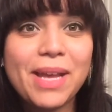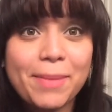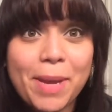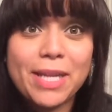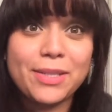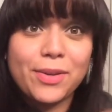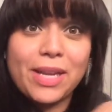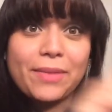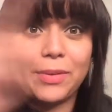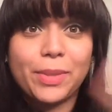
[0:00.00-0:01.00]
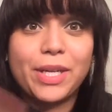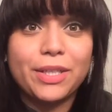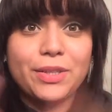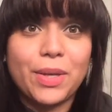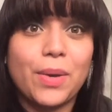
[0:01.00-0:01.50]
my mind is going
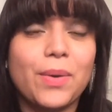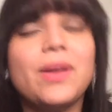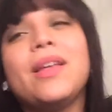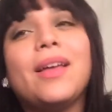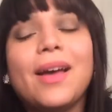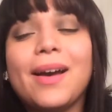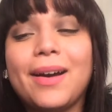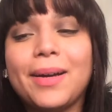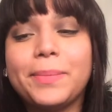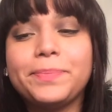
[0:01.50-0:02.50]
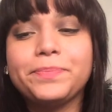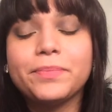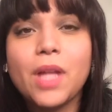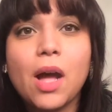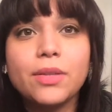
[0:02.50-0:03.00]
everywhere. So, um,
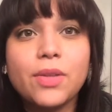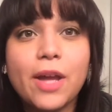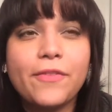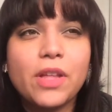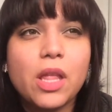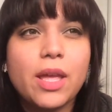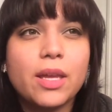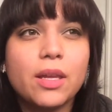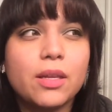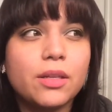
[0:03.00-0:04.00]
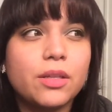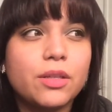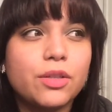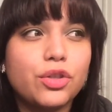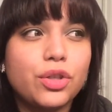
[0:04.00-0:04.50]
also I feel like
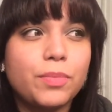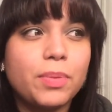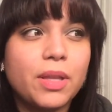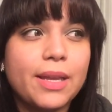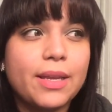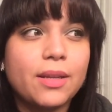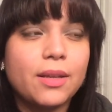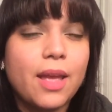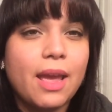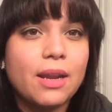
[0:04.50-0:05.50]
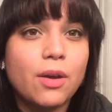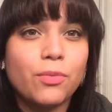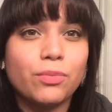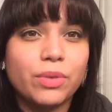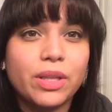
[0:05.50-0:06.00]
she played Ana
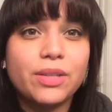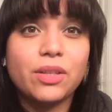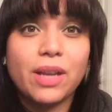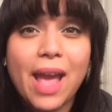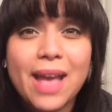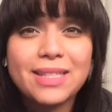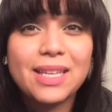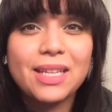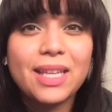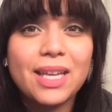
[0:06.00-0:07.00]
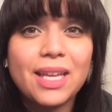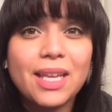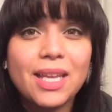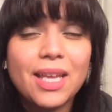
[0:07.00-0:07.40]
really sarcastically.